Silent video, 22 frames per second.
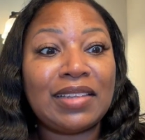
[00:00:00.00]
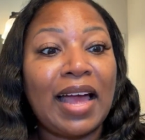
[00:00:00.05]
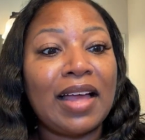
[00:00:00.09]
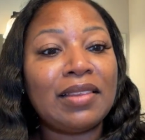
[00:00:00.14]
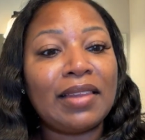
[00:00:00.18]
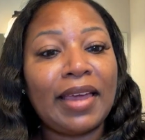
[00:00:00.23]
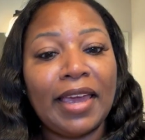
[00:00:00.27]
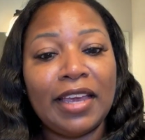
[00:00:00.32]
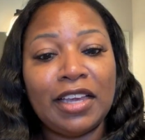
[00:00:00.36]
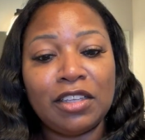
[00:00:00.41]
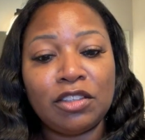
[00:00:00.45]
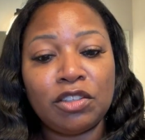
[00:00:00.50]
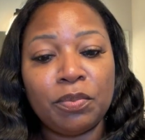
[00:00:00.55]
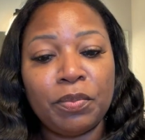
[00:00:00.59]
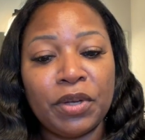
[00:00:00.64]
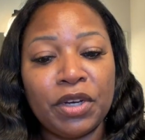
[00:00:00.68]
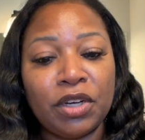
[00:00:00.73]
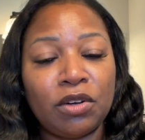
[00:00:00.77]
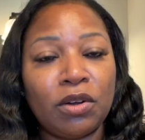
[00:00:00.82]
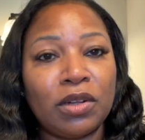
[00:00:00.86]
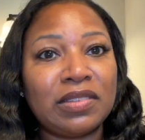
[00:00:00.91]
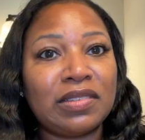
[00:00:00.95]
I like to put
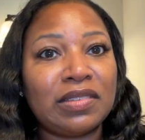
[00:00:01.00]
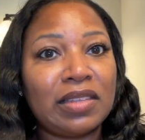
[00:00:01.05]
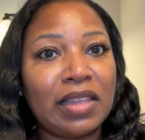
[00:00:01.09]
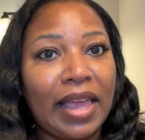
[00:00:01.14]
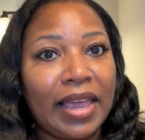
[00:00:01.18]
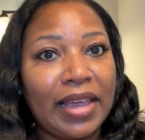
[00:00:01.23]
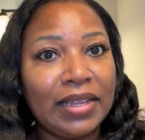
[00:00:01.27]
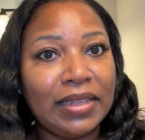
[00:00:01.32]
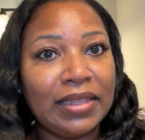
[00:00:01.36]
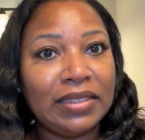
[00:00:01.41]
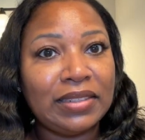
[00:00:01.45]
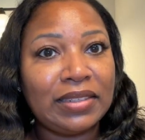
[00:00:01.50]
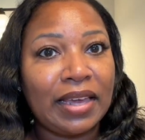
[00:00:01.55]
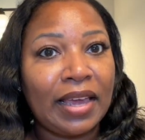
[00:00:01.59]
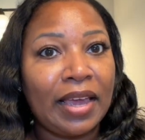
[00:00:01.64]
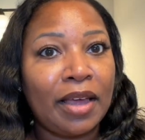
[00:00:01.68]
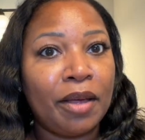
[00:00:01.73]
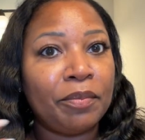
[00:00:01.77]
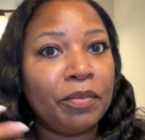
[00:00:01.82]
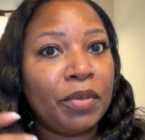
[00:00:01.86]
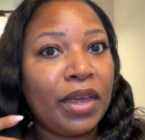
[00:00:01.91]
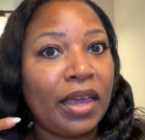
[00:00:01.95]
it on slightly
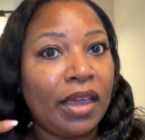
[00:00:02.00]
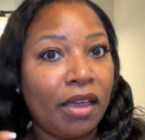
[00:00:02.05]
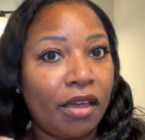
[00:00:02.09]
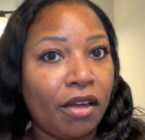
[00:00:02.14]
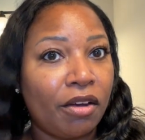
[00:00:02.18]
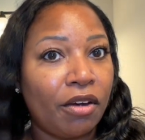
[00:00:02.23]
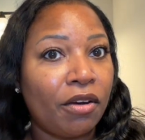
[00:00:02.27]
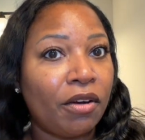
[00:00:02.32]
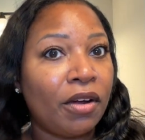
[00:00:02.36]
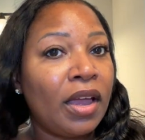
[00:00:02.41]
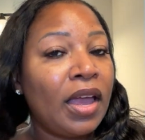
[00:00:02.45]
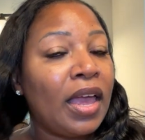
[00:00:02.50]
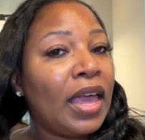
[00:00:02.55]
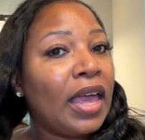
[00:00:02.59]
damp hair